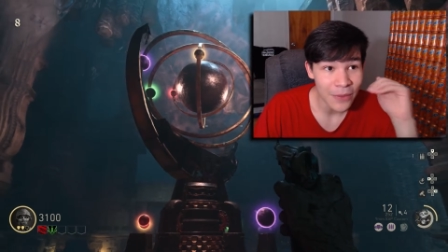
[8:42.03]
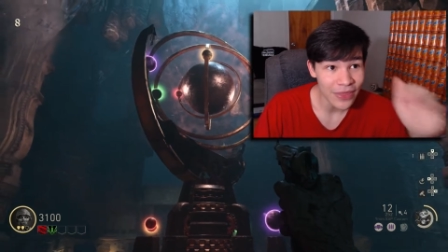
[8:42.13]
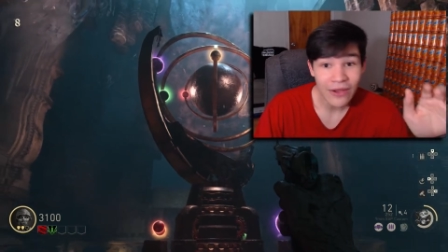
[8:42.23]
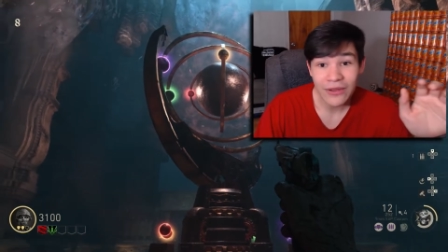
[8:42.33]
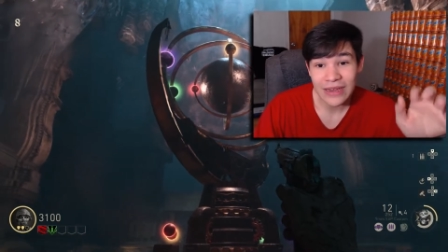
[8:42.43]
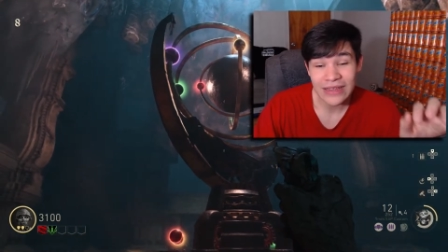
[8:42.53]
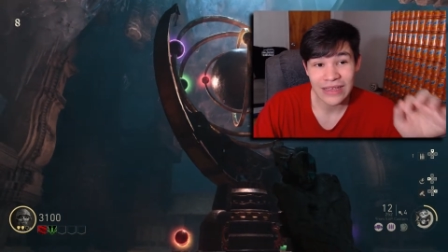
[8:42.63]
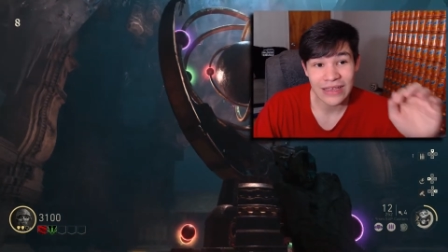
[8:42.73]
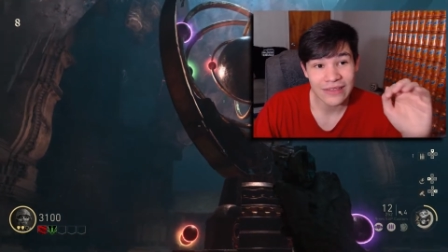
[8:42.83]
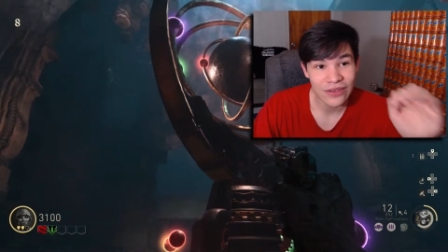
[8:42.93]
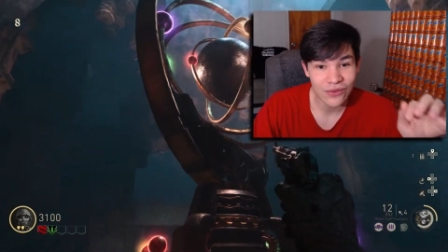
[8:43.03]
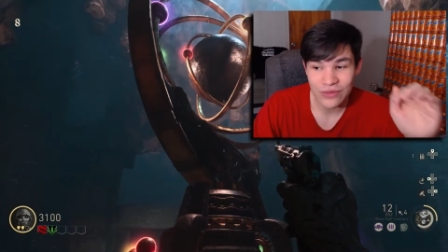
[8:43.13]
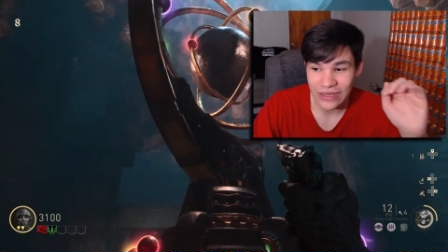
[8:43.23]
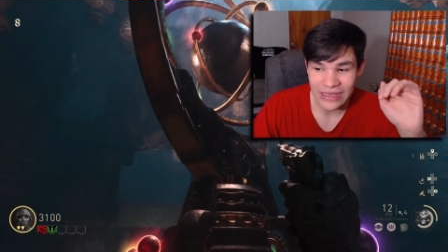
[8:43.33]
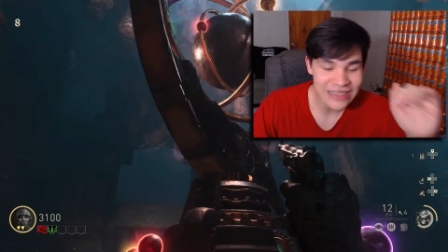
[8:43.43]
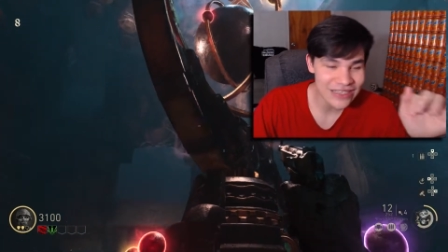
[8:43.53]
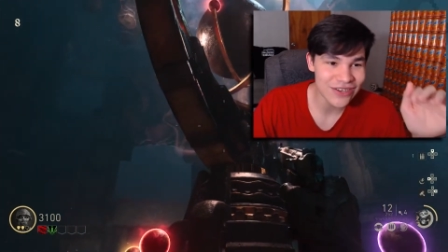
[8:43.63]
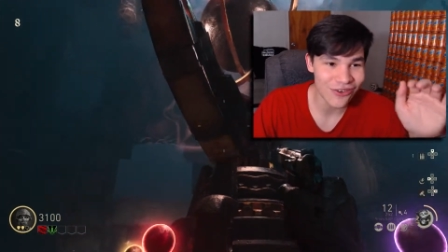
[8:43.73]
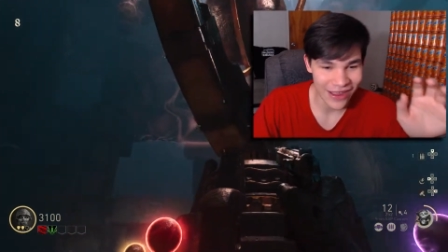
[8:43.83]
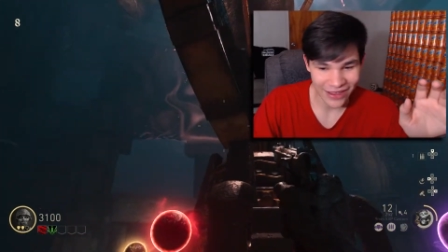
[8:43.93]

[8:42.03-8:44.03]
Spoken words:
But now getting into the Easter